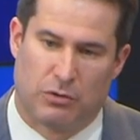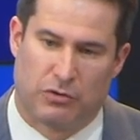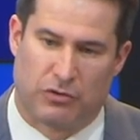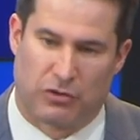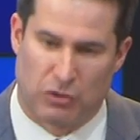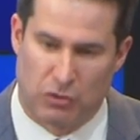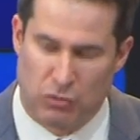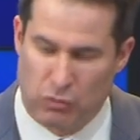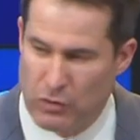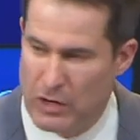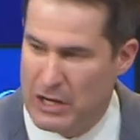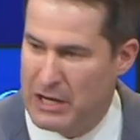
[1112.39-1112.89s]

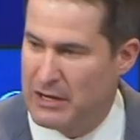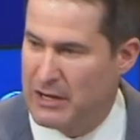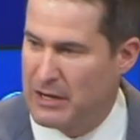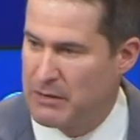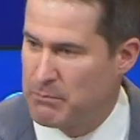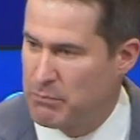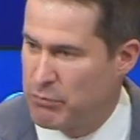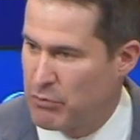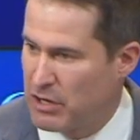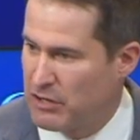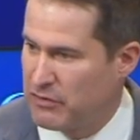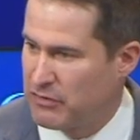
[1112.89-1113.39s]
was a
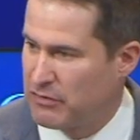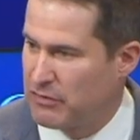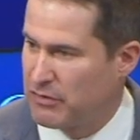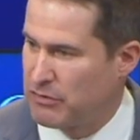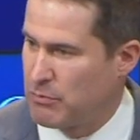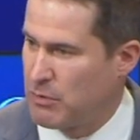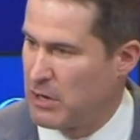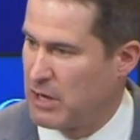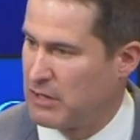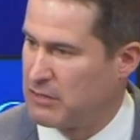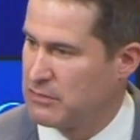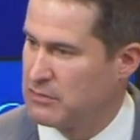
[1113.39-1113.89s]
great and
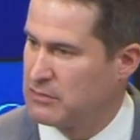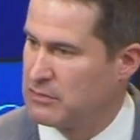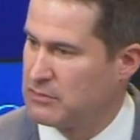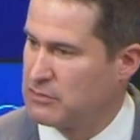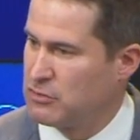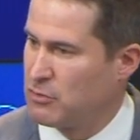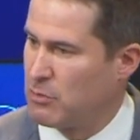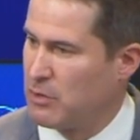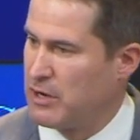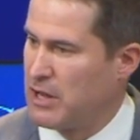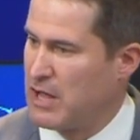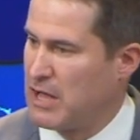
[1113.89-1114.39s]
present threat
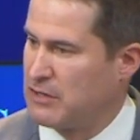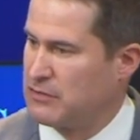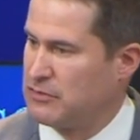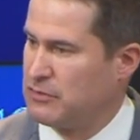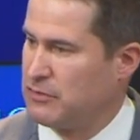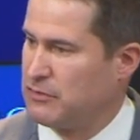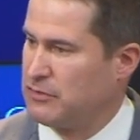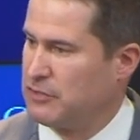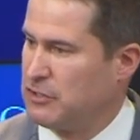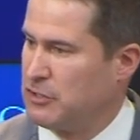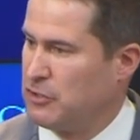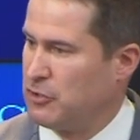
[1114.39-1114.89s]
to our
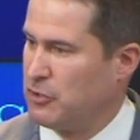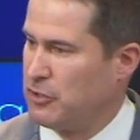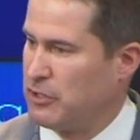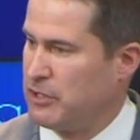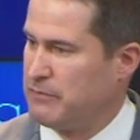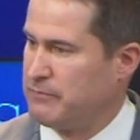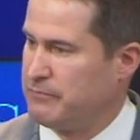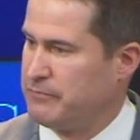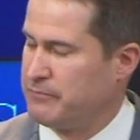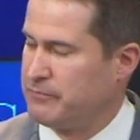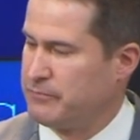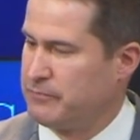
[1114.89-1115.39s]
national
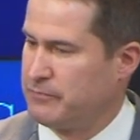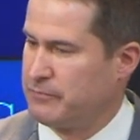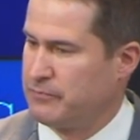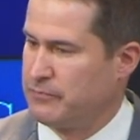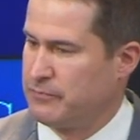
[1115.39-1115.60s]
security.